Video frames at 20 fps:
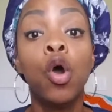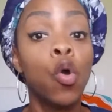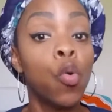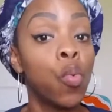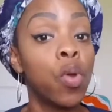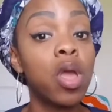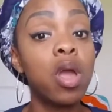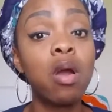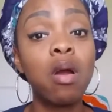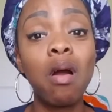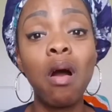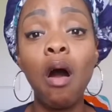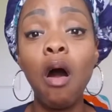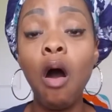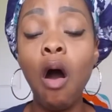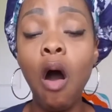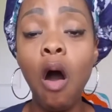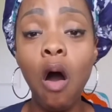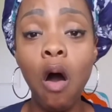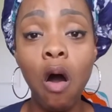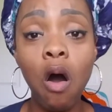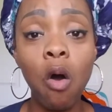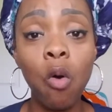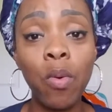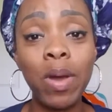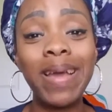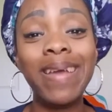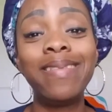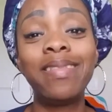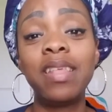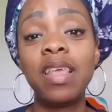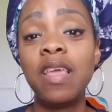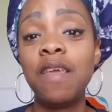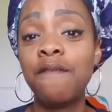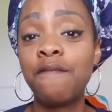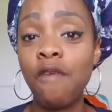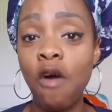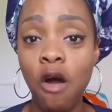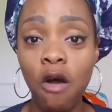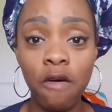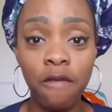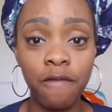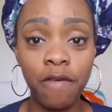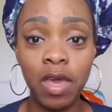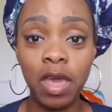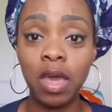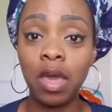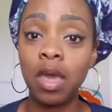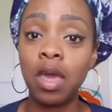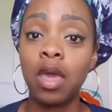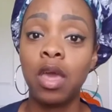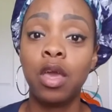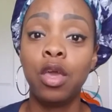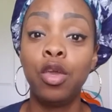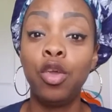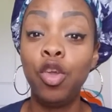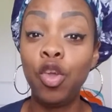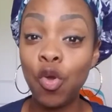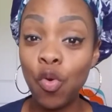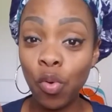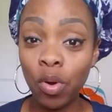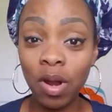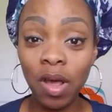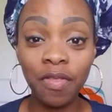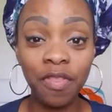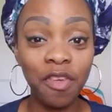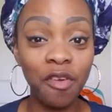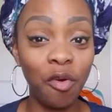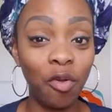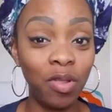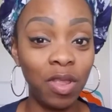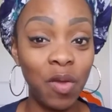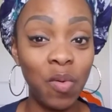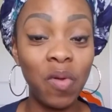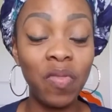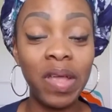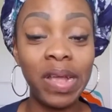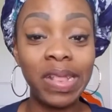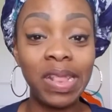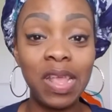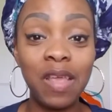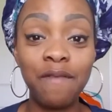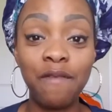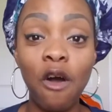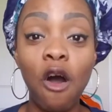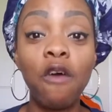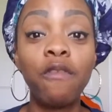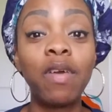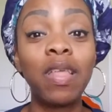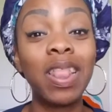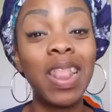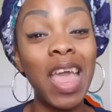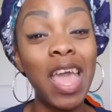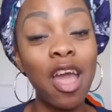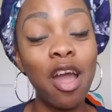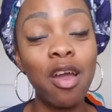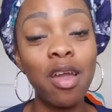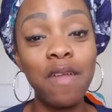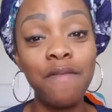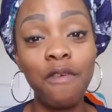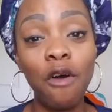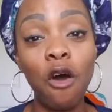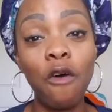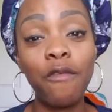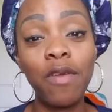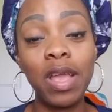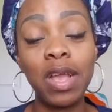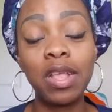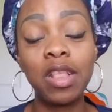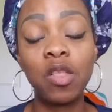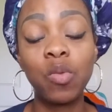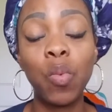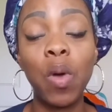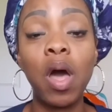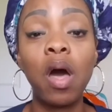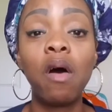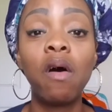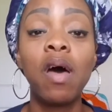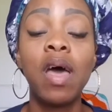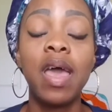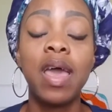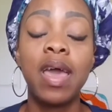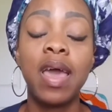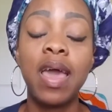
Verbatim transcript: We are always evolving. You are not the only one that's evolving. They are evolving as well.